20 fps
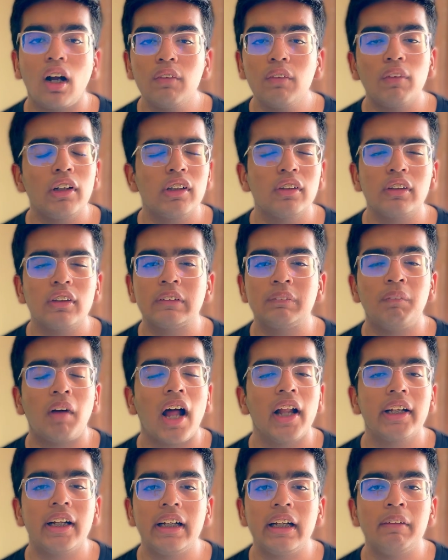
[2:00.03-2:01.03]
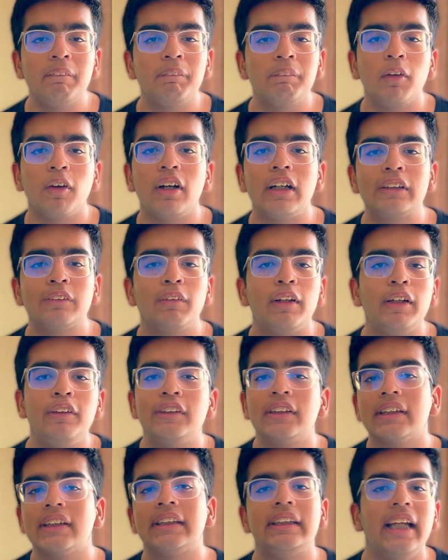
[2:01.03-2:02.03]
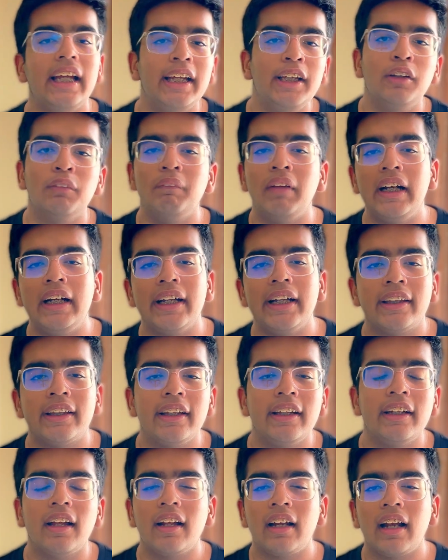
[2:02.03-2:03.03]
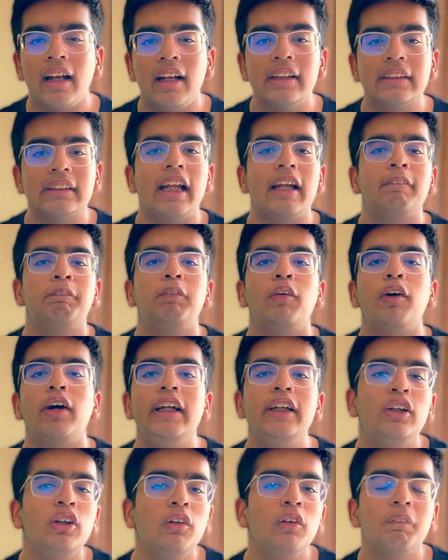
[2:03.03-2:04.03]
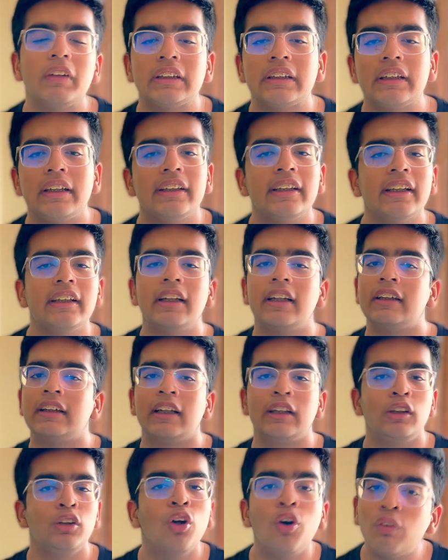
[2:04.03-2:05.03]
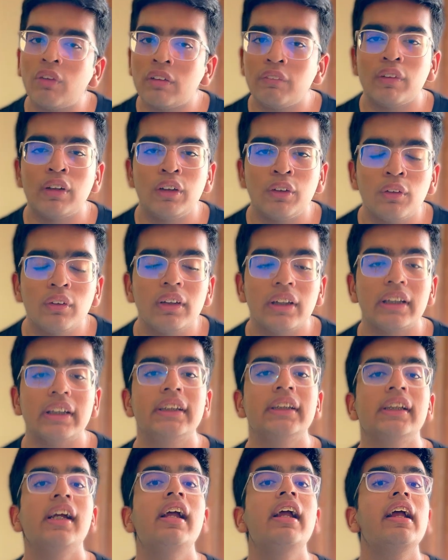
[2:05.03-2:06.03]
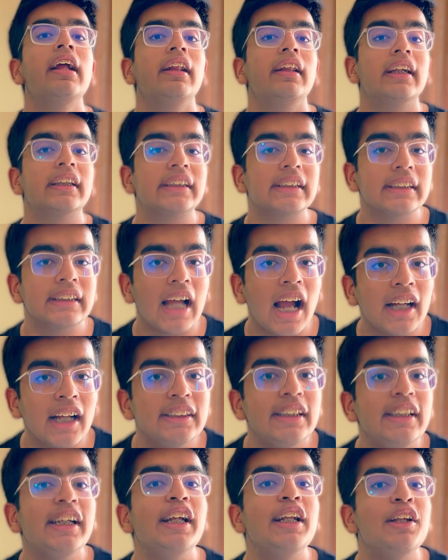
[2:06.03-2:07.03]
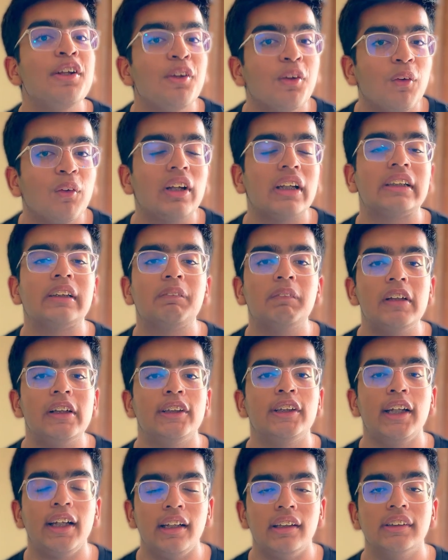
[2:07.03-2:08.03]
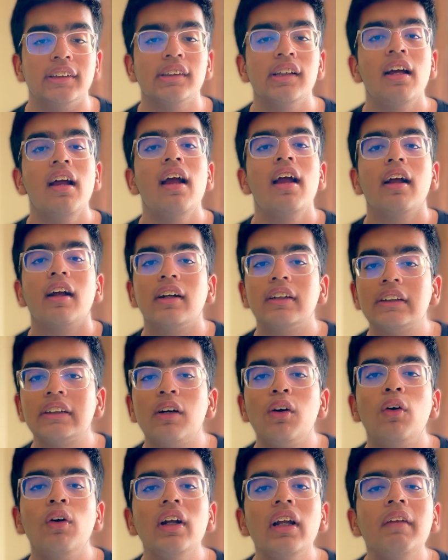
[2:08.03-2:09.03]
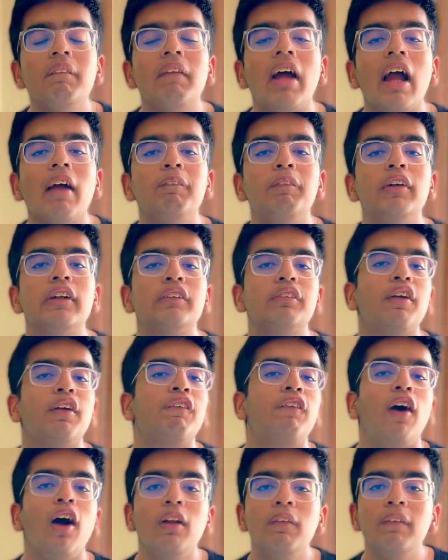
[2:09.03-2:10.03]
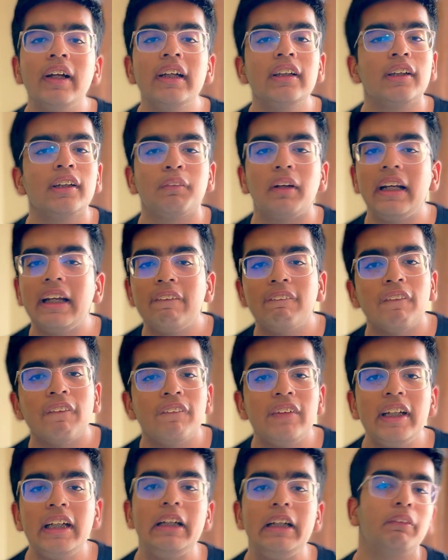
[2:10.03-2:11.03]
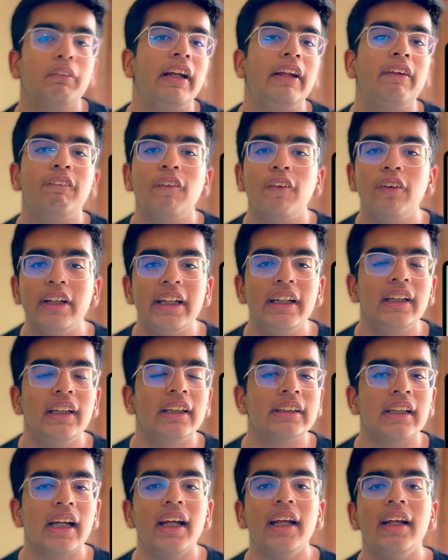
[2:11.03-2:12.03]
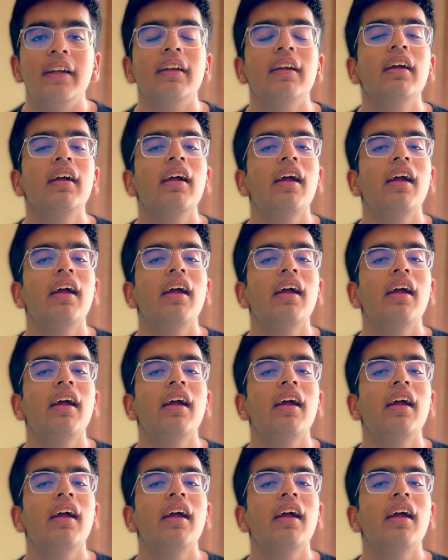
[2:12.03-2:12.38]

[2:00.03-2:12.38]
not one of those marketing ploys where you just say you made it thinner and it's like 0.2% thinner that no one will notice. This is actually a noticeable change because the older MacBooks were following the 2015-2014 design,